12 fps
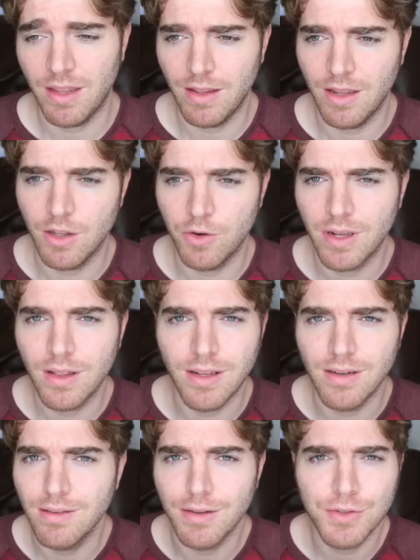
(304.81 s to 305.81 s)
I think Hillary
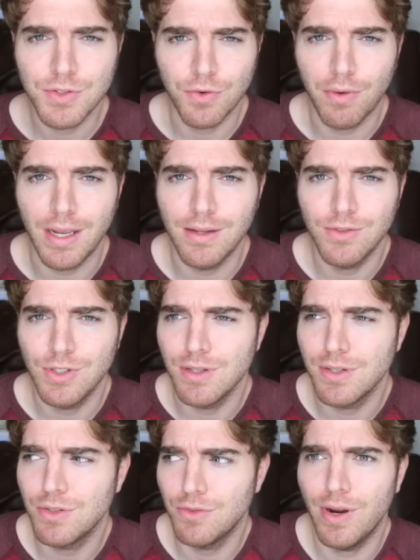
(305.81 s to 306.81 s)
Clinton looks great. She
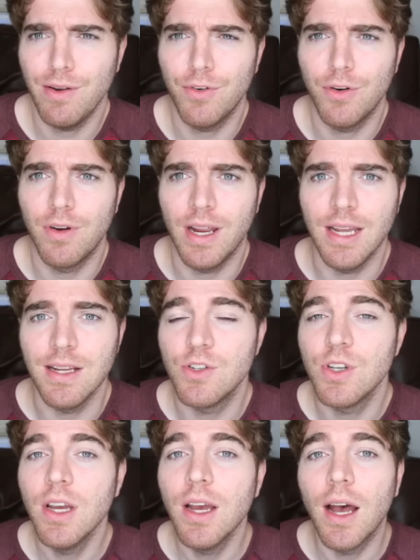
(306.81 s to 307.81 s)
looks great for her
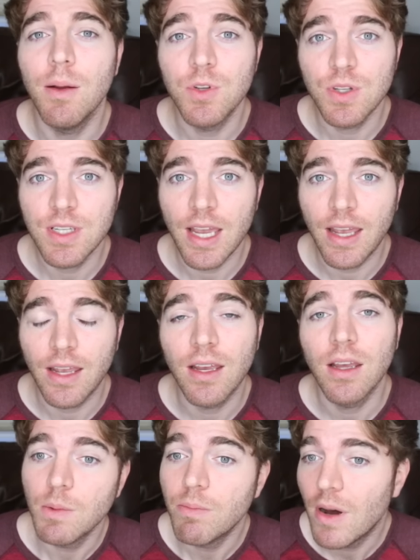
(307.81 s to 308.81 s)
age. I'm just
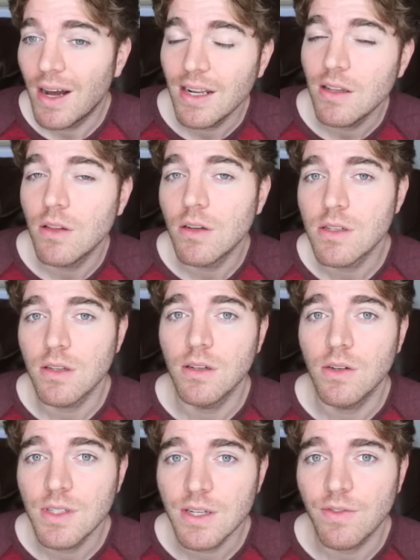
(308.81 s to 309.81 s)
saying the body looks a
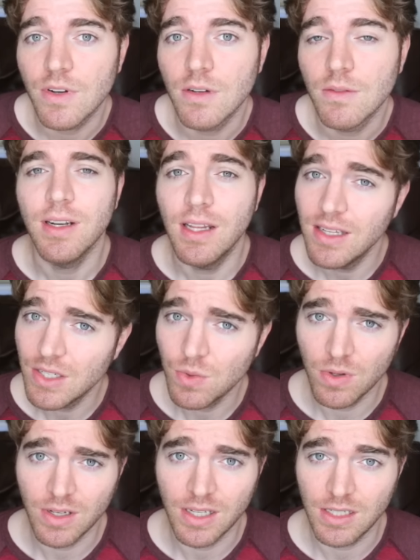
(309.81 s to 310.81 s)
little different. Now, this is
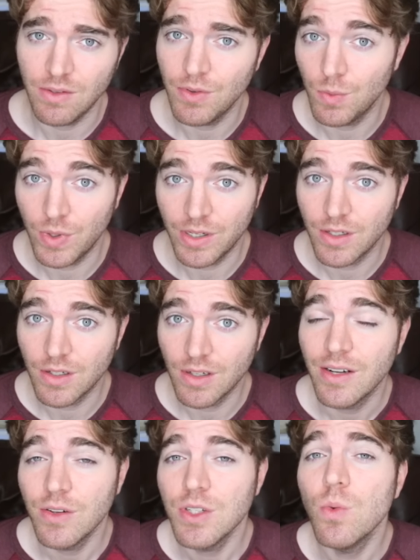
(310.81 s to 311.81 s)
where it gets even weirder.
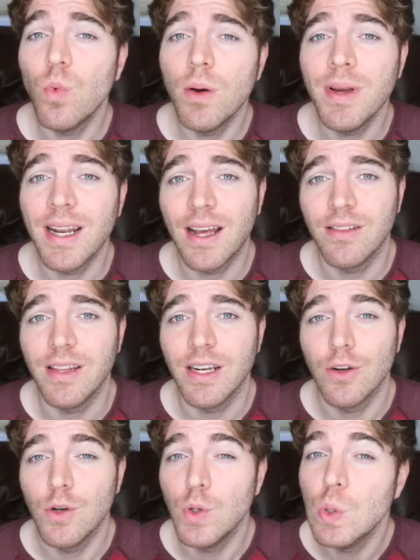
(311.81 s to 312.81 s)
There is a woman out
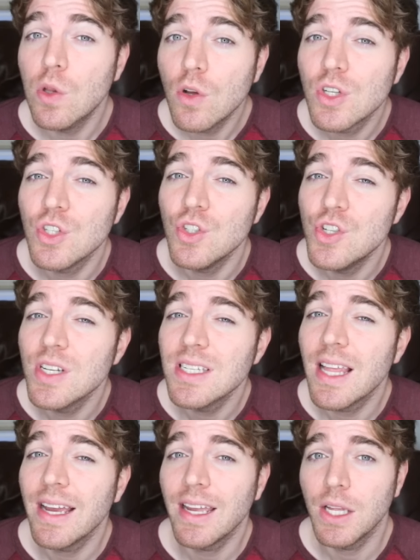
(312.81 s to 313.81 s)
there who looks
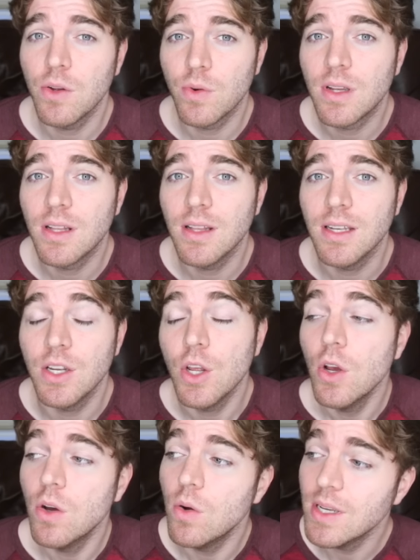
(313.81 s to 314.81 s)
just like Hillary Clinton,
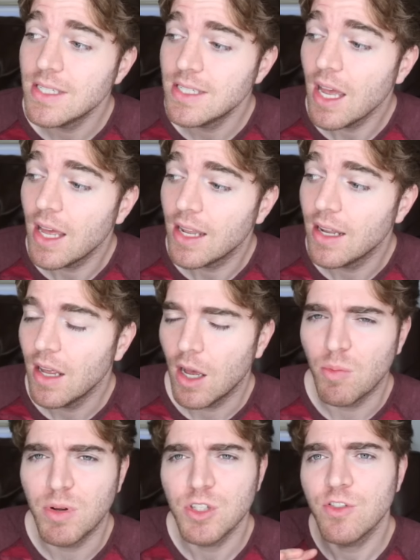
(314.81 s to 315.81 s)
who has done
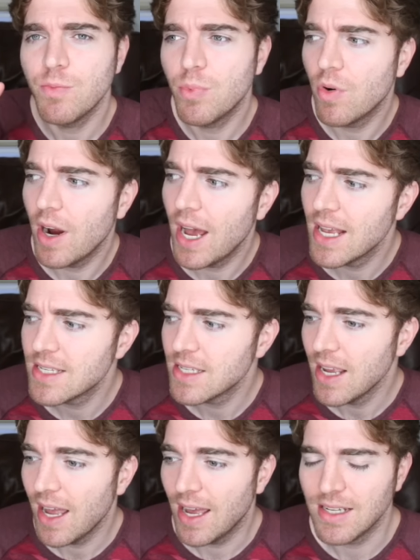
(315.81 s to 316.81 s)
a bunch of
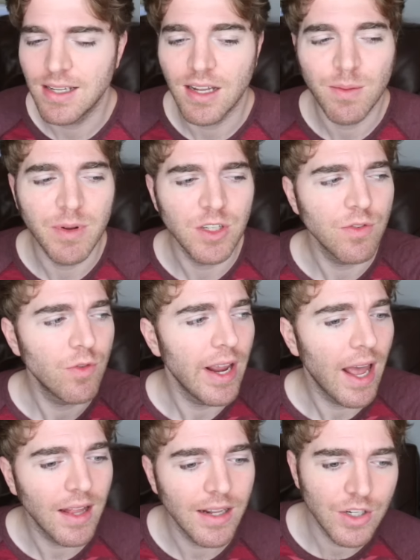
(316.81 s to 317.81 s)
press and has done a bunch of
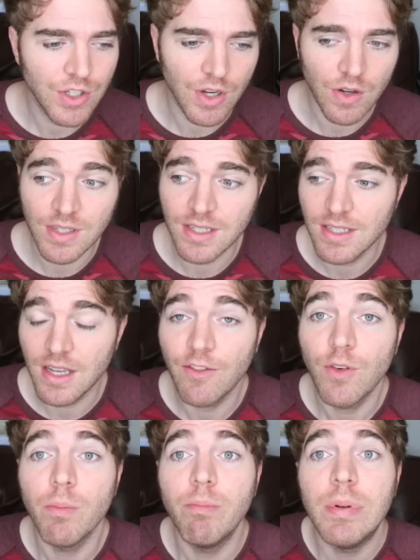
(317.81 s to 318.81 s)
reality shows and
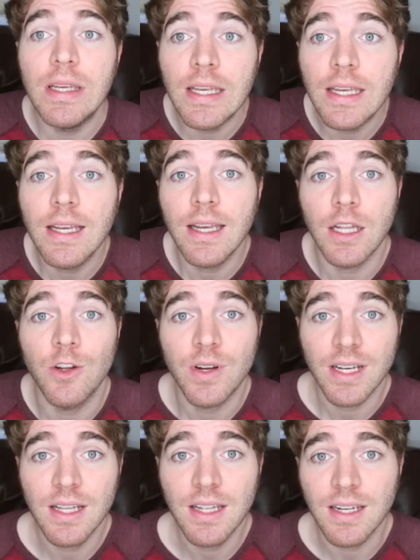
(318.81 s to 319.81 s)
stuff being
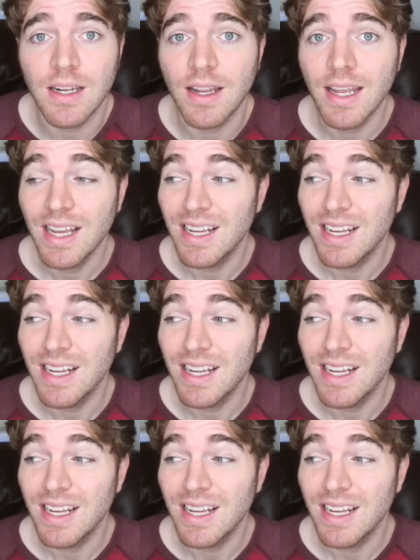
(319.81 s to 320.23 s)
Hillary Clinton.